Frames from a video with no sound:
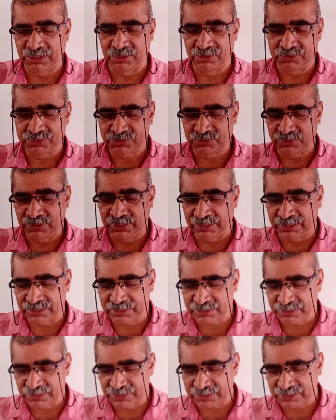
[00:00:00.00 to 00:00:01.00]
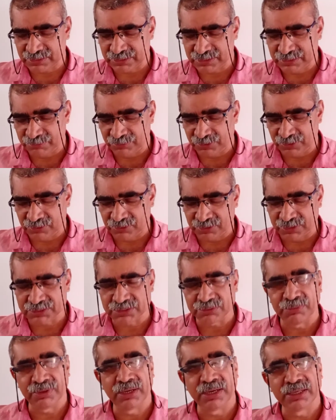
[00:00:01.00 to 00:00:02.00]
So let us discuss about Lok
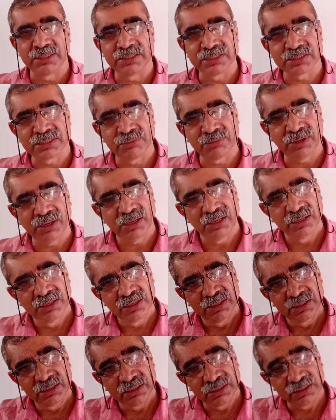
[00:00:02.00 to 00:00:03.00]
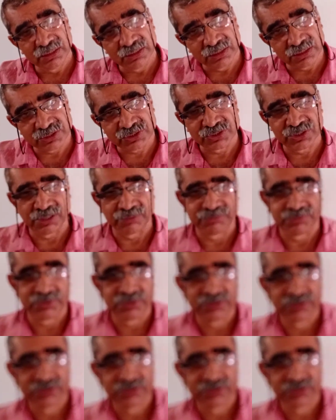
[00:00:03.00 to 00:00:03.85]
Sabha and Rajya Sabha in next chapter.